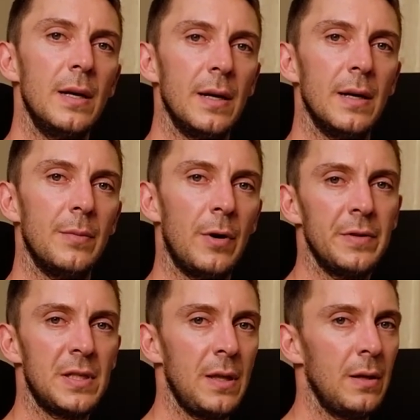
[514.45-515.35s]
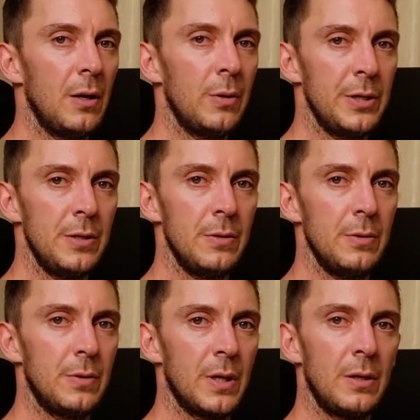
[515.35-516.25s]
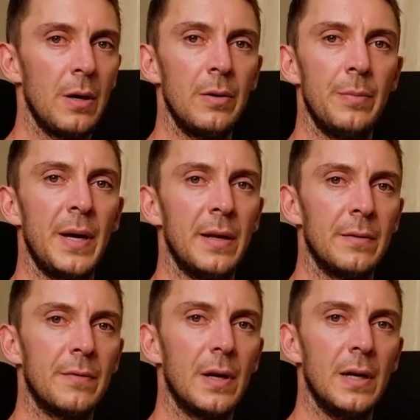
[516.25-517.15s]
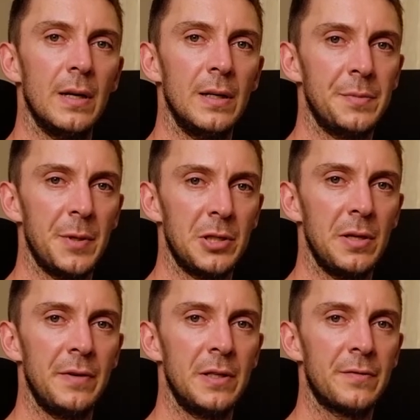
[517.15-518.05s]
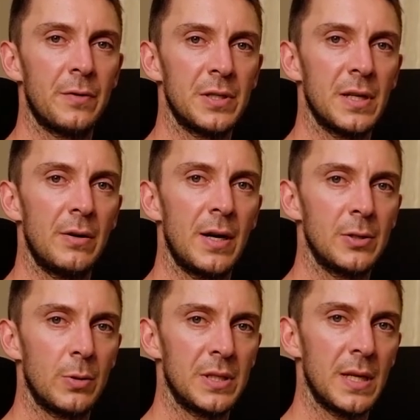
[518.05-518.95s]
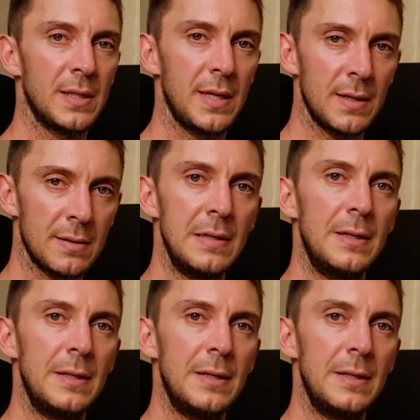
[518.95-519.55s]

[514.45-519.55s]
Obviously the lower you can go the better, especially if it is for a sunrise or a sunset.